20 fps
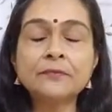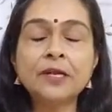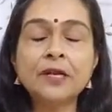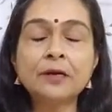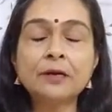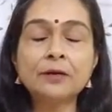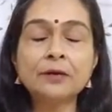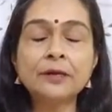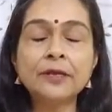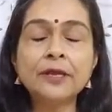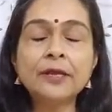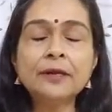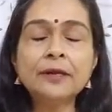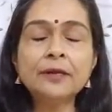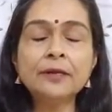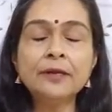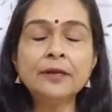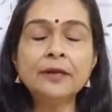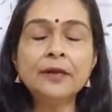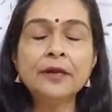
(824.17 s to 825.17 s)

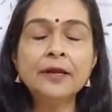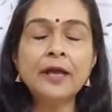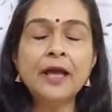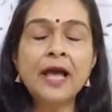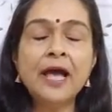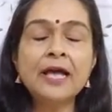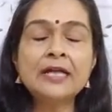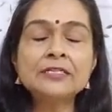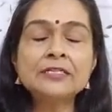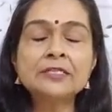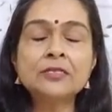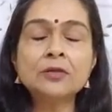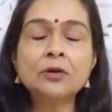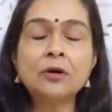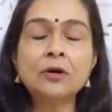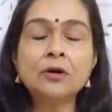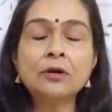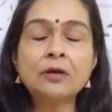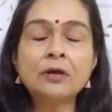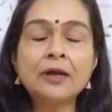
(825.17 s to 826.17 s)
Okay, as
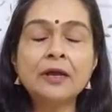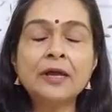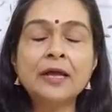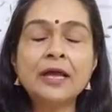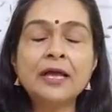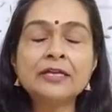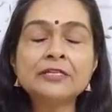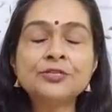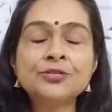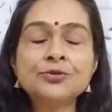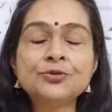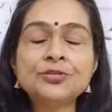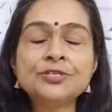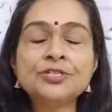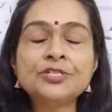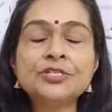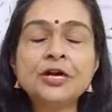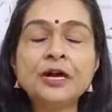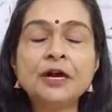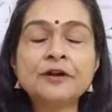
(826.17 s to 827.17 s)
long as you
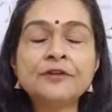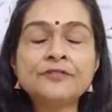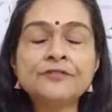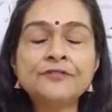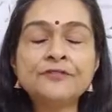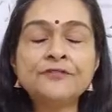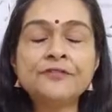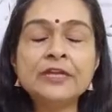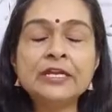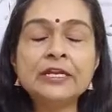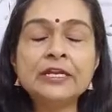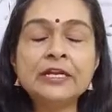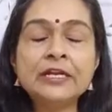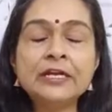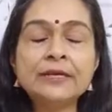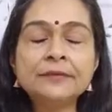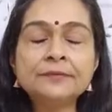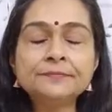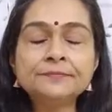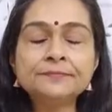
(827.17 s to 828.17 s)
start
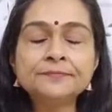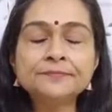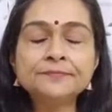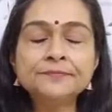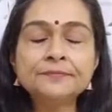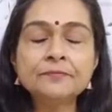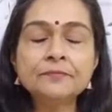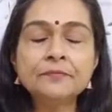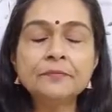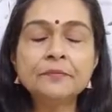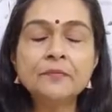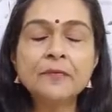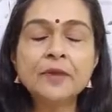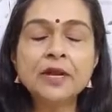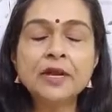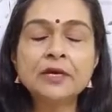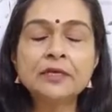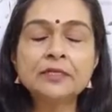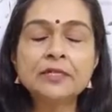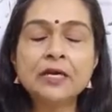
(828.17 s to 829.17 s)
feeling
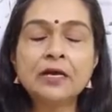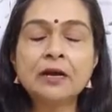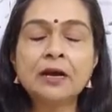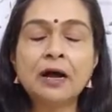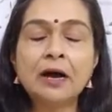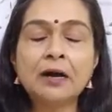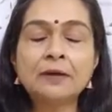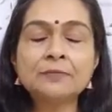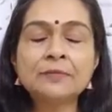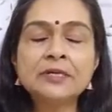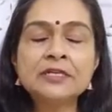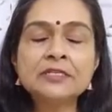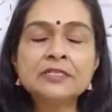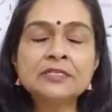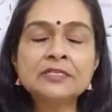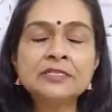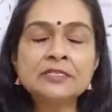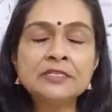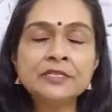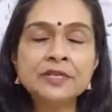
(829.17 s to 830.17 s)
the
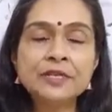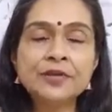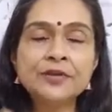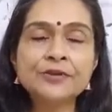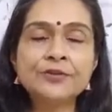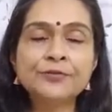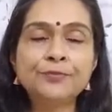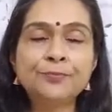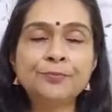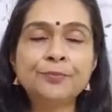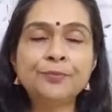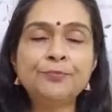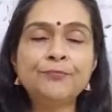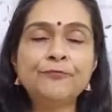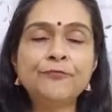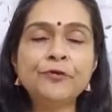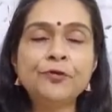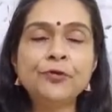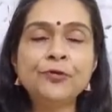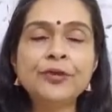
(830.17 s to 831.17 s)
calmness
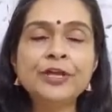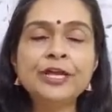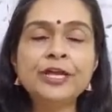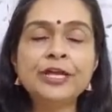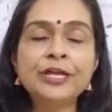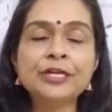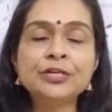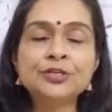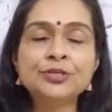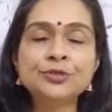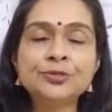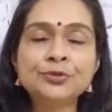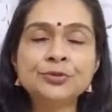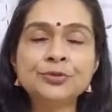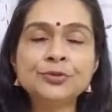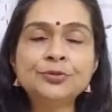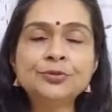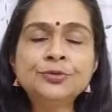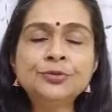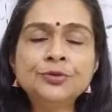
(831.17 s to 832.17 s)
flowing into
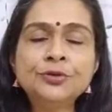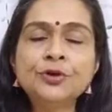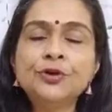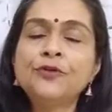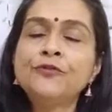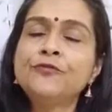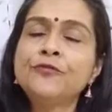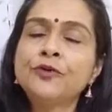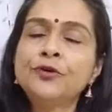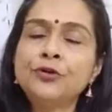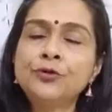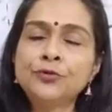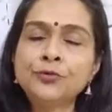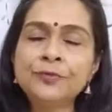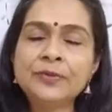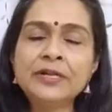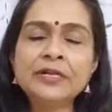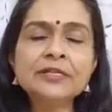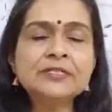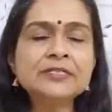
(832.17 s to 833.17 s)
you for 2
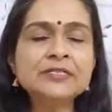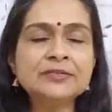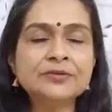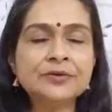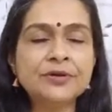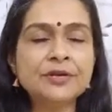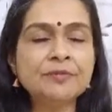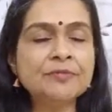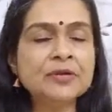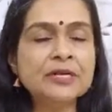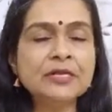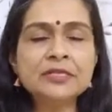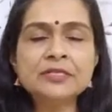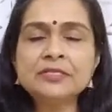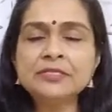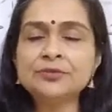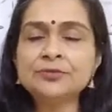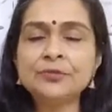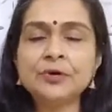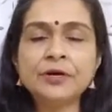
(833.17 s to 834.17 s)
minutes, 3
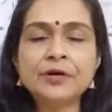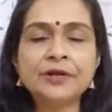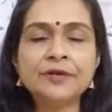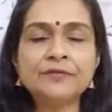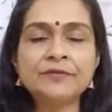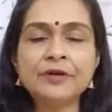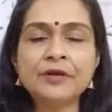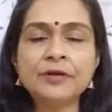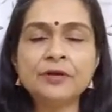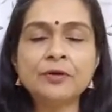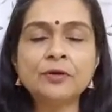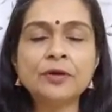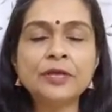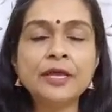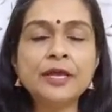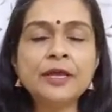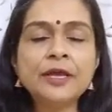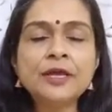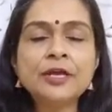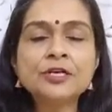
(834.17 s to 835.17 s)
minutes, whatever.
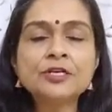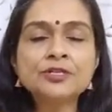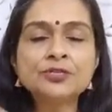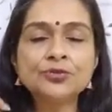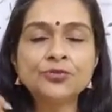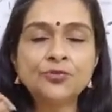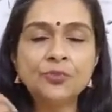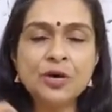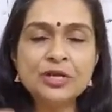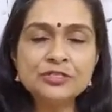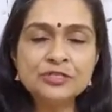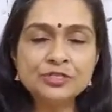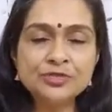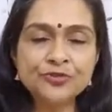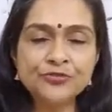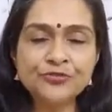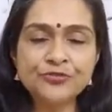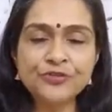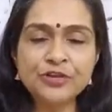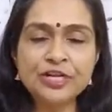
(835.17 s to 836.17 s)
Okay, so once
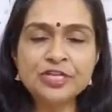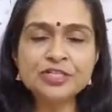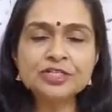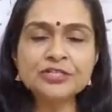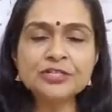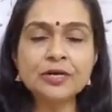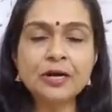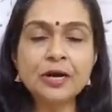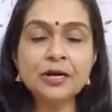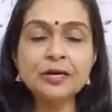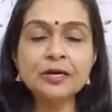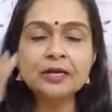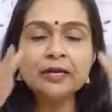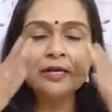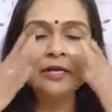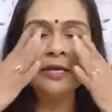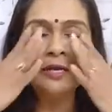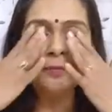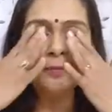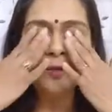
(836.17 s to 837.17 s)
you finish
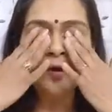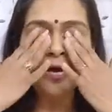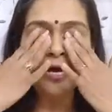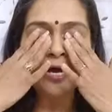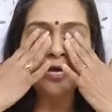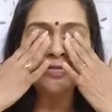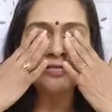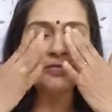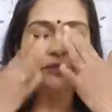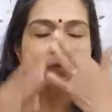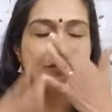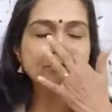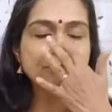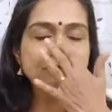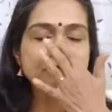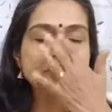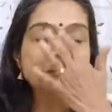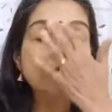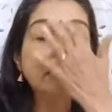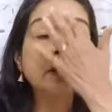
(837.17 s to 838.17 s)
Tratak, keep your eyes
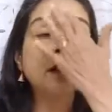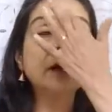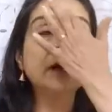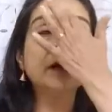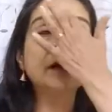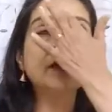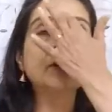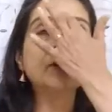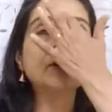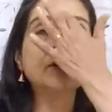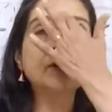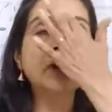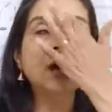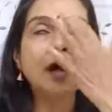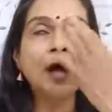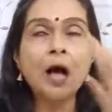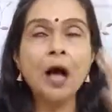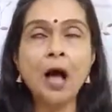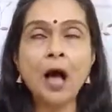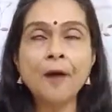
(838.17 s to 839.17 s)
closed and look
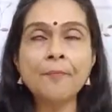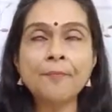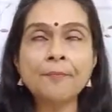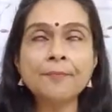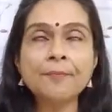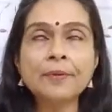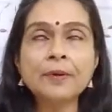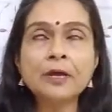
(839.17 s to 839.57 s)
up